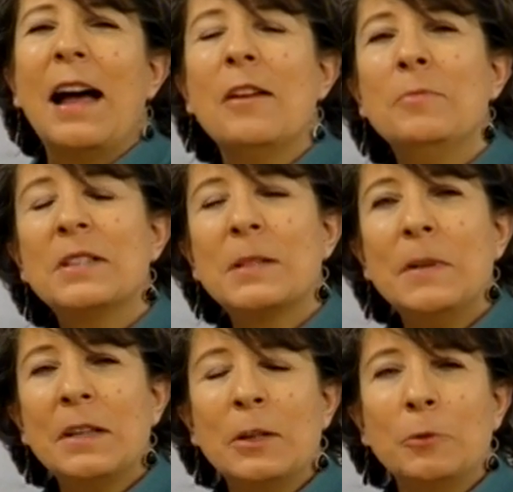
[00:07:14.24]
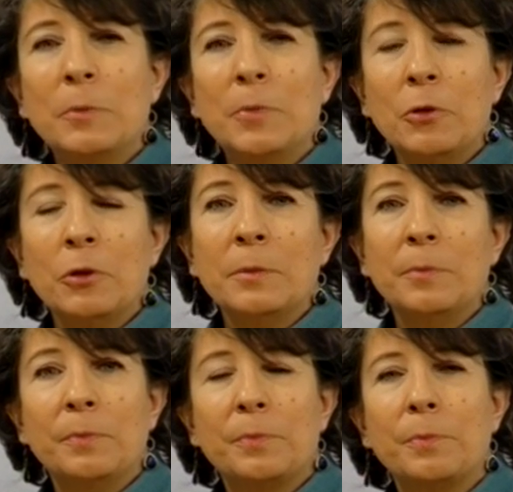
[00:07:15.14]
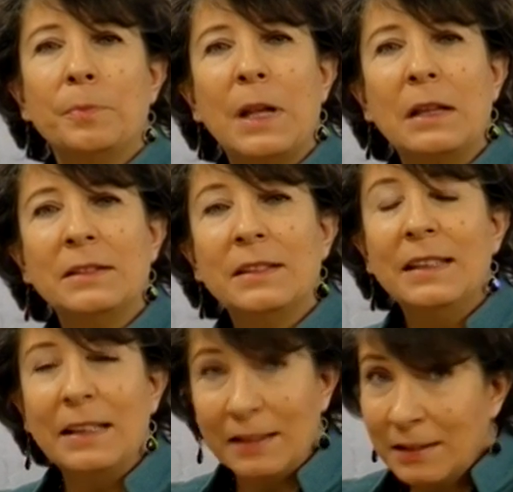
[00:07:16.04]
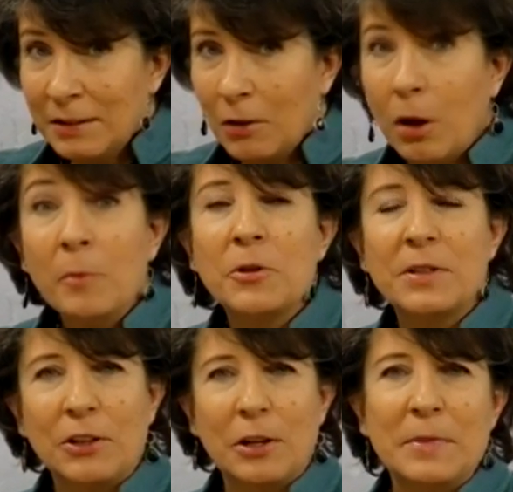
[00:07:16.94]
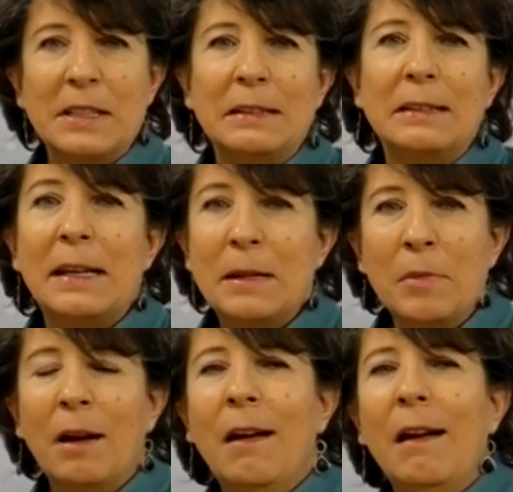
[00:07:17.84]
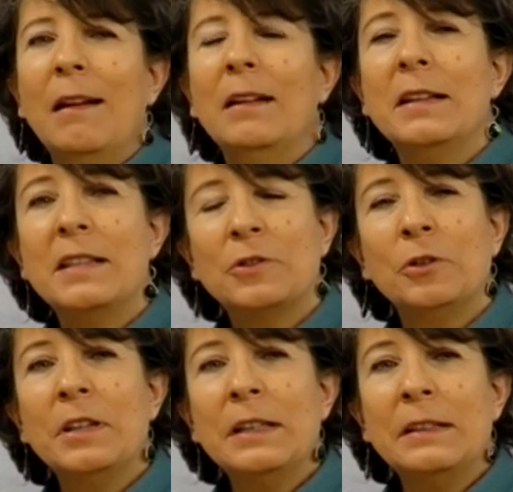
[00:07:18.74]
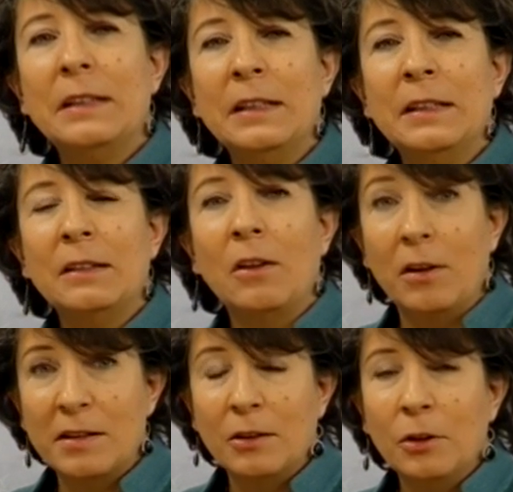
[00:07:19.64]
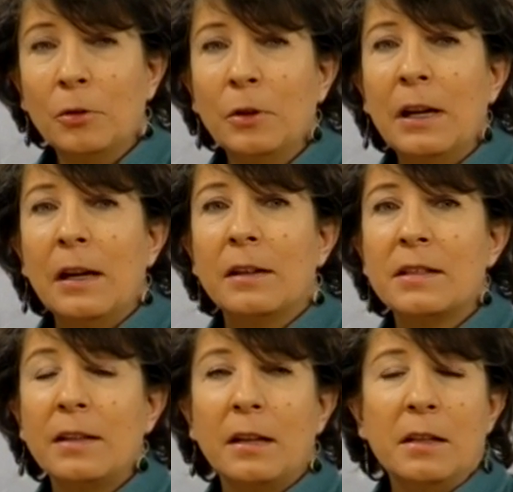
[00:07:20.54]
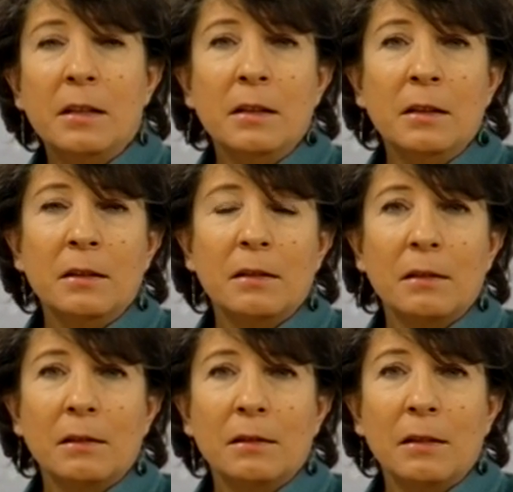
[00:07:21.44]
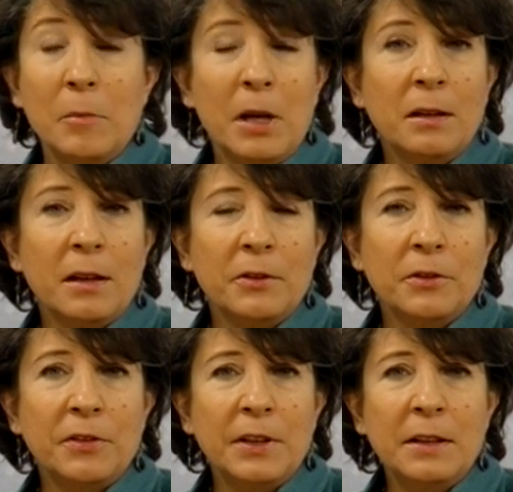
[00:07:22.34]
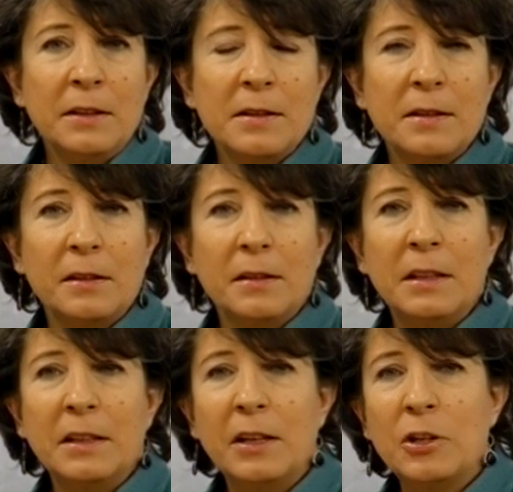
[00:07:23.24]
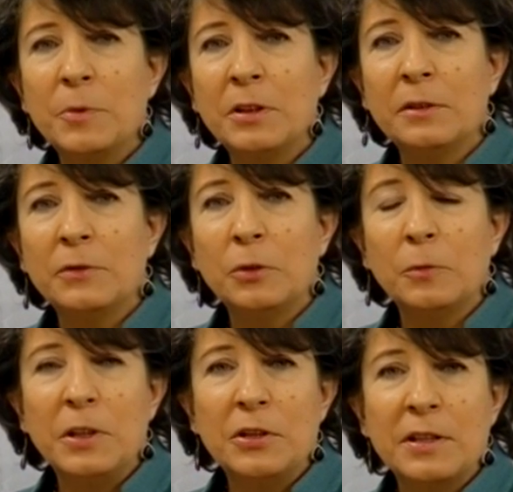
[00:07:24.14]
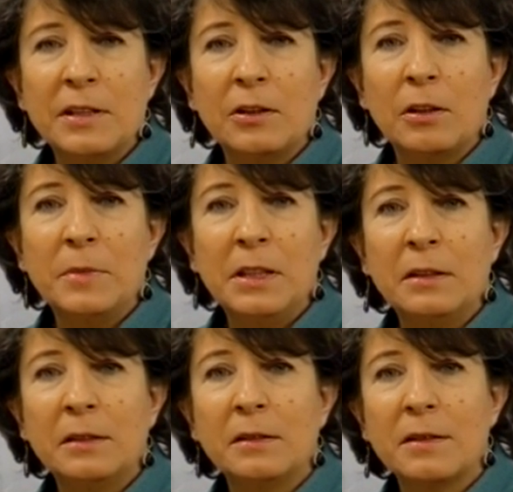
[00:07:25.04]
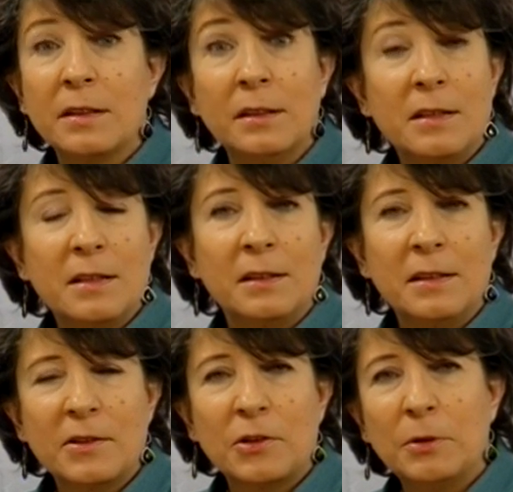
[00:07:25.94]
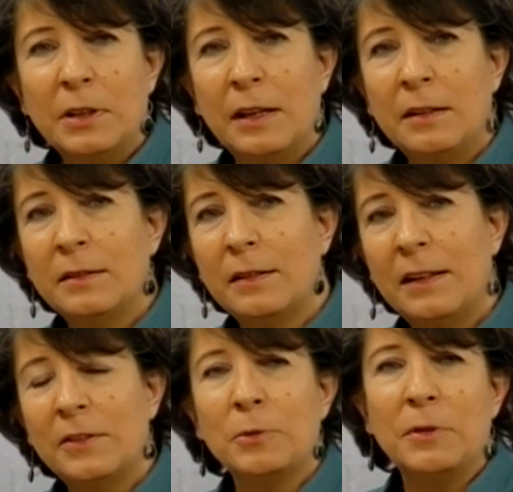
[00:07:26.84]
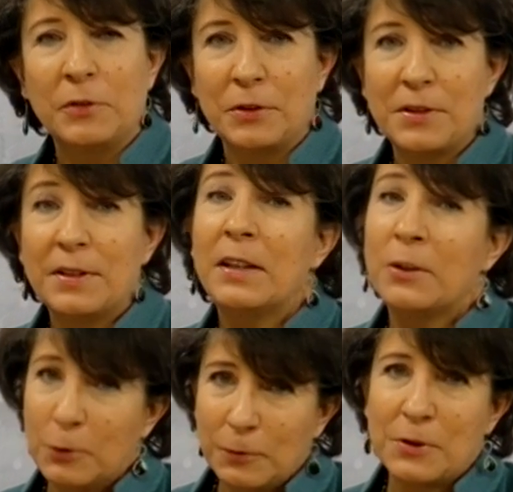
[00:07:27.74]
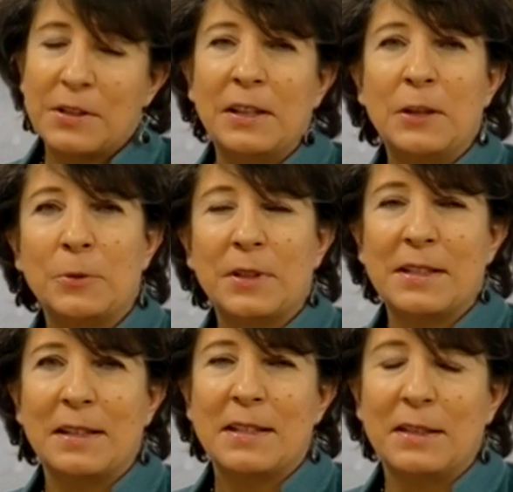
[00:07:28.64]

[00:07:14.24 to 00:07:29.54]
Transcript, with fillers: I've been speaking with Bjorn Bandlien, almost an Armenian name, a historian in Oslo, studying, among other things, the engagement of Norwegians in Armenian Cilician history and the reverse. Thank you for staying with us on